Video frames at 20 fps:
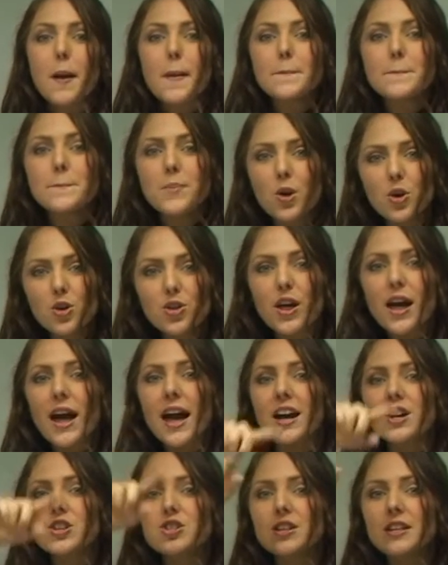both are
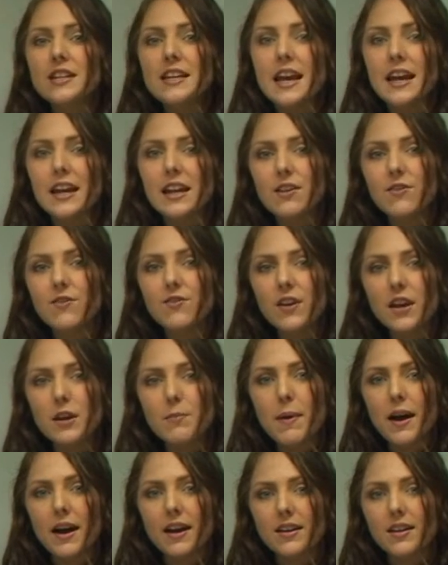actually negative
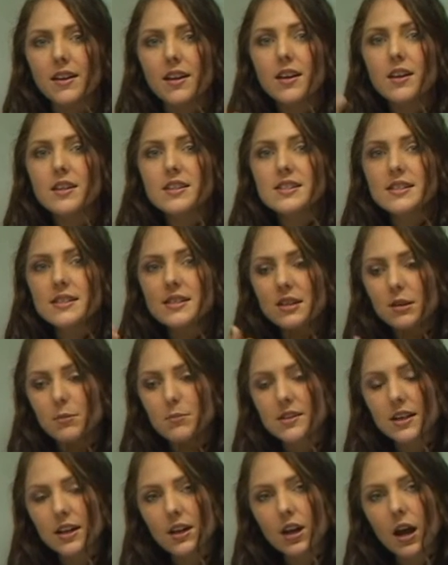feedback systems
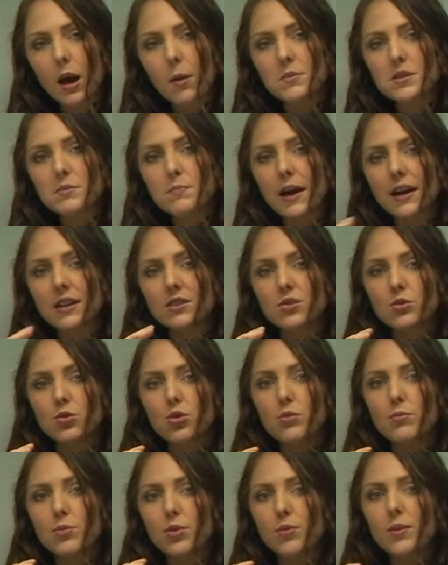and it comes back to
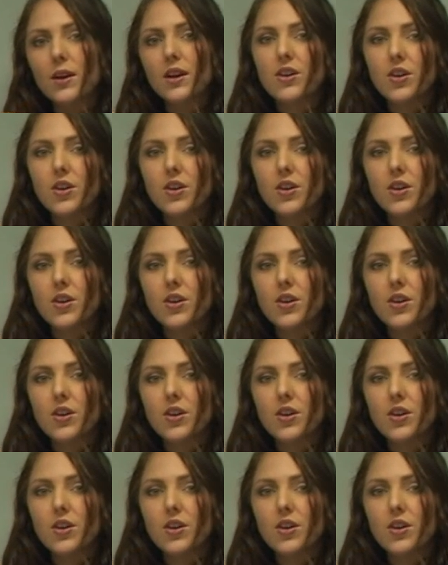normal.